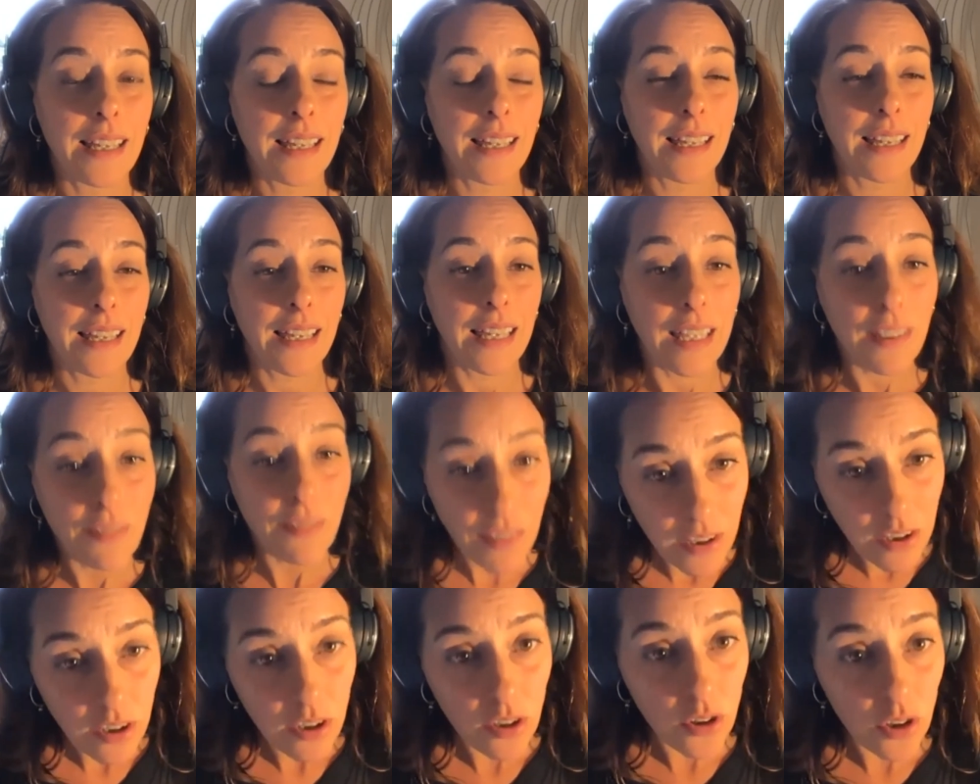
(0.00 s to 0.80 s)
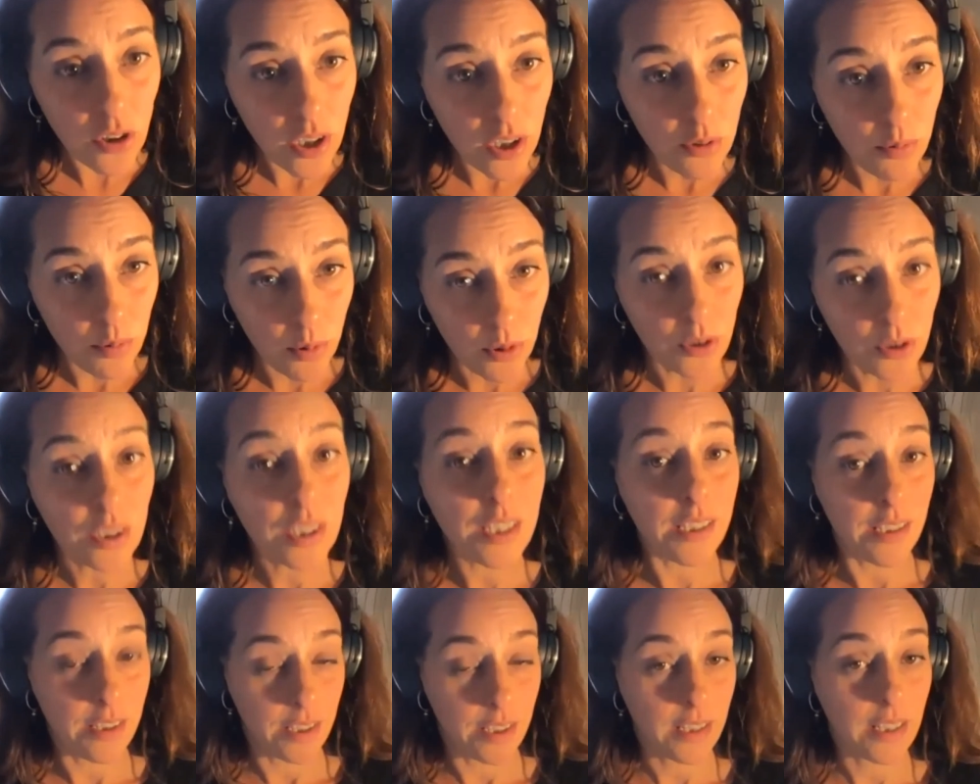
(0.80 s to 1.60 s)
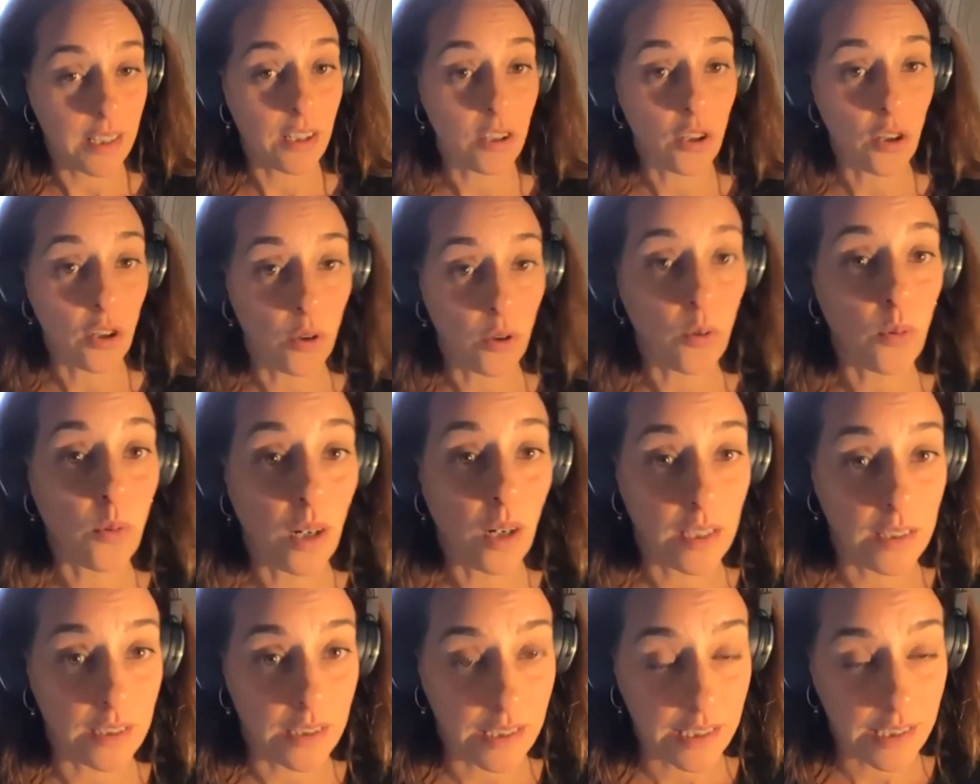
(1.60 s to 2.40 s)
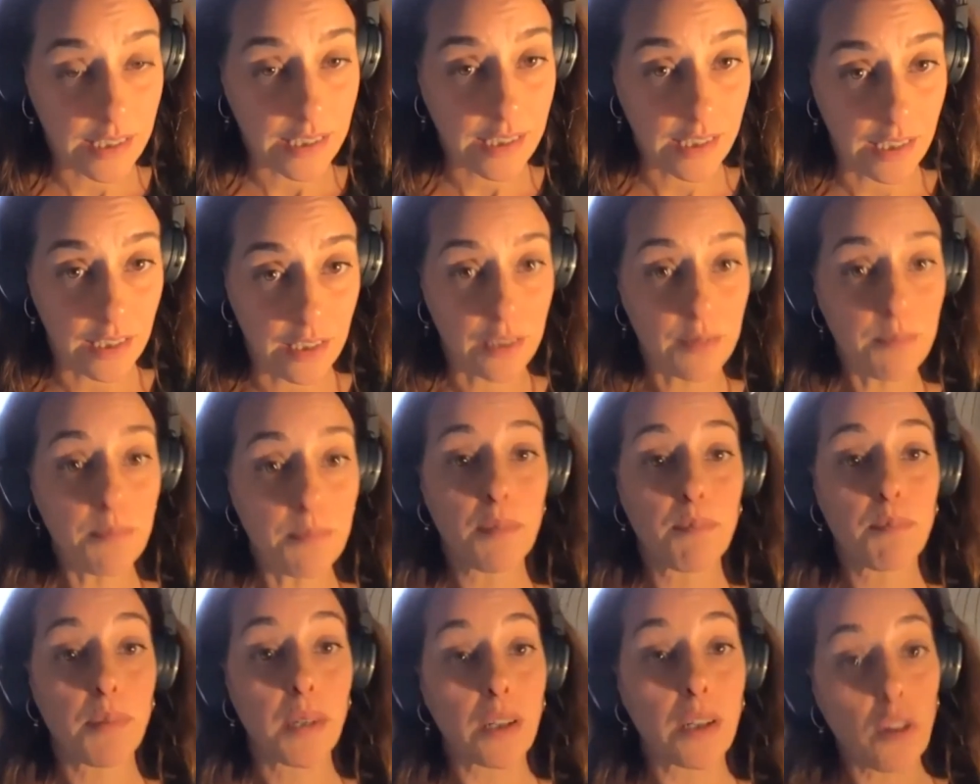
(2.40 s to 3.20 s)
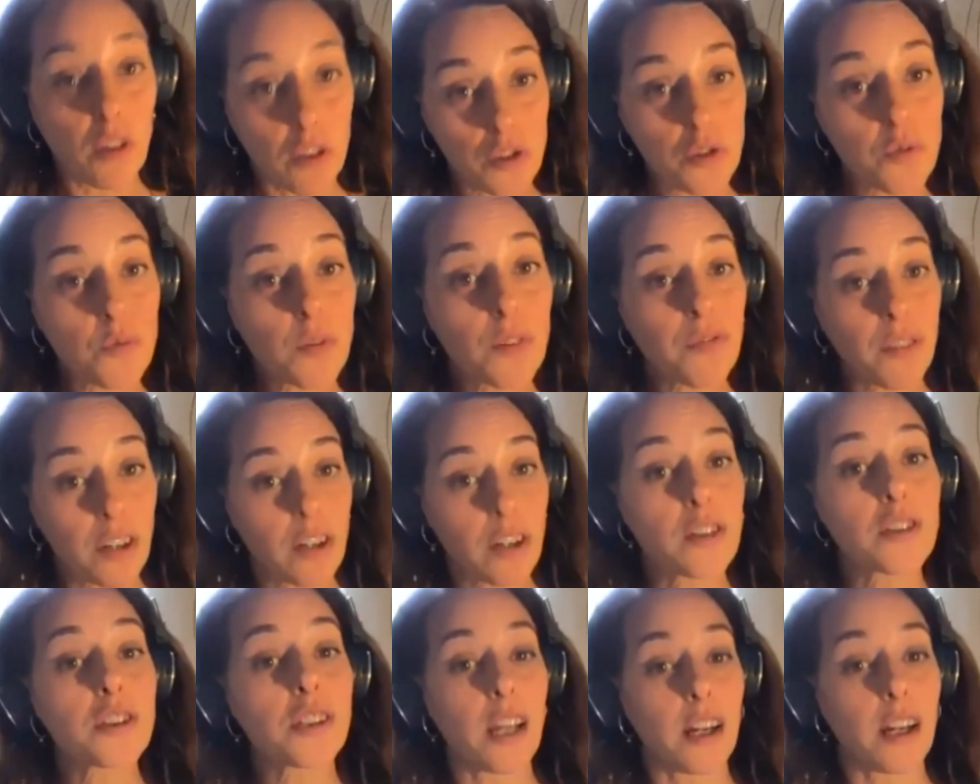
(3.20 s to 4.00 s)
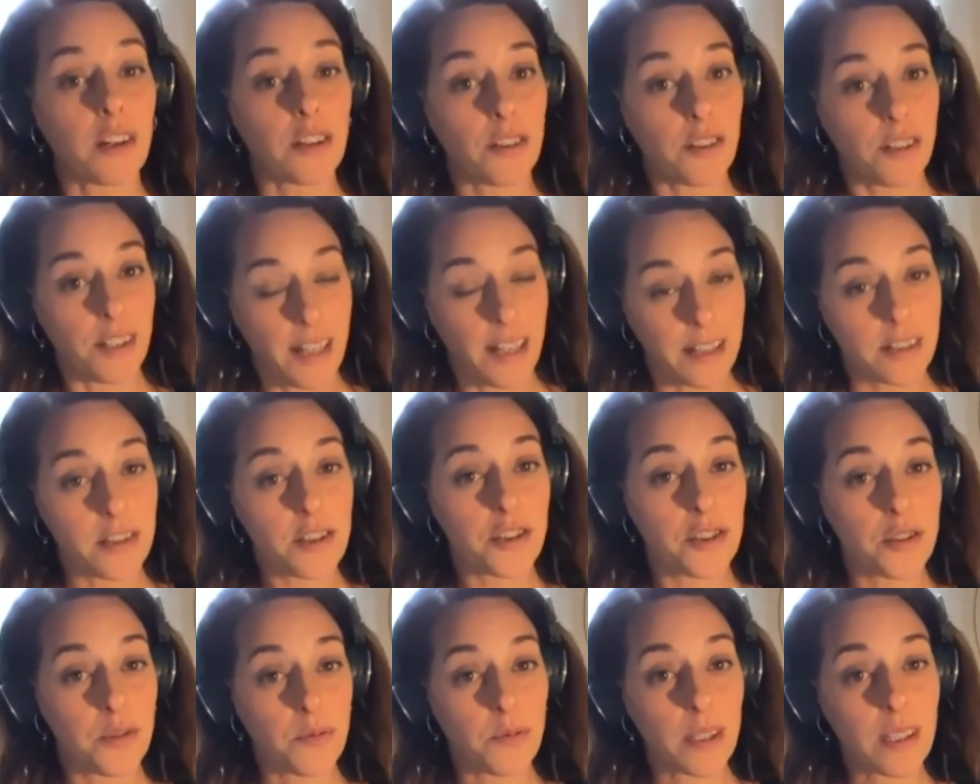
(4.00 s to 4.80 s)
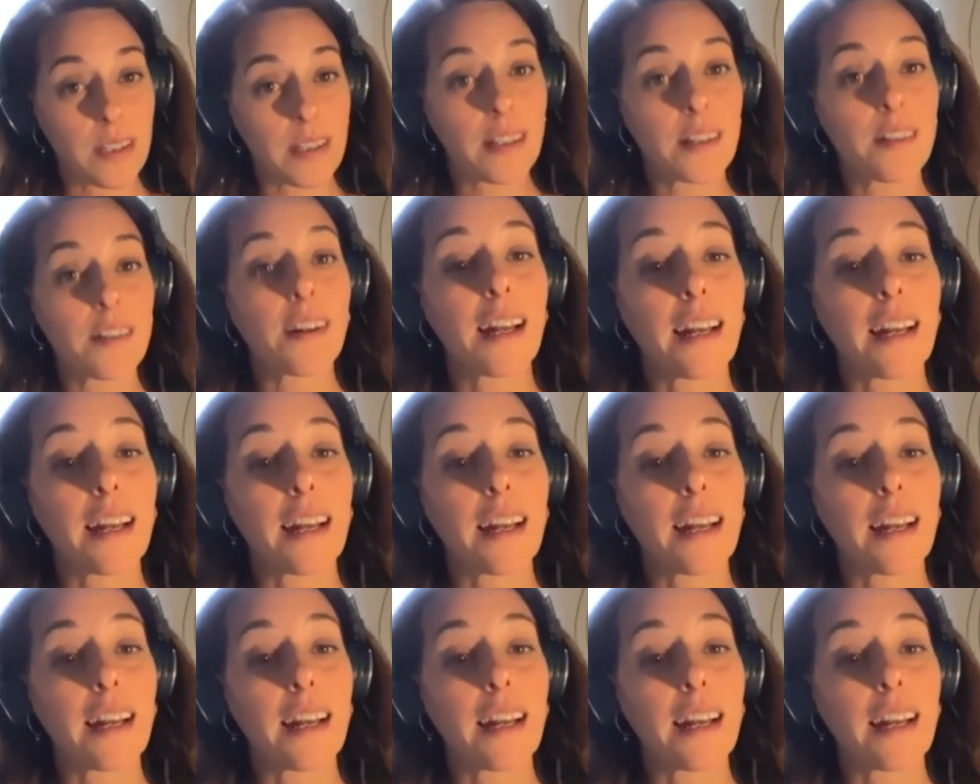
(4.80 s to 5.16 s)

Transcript: even though her work here can go undisturbed, because we've lost our connection with her,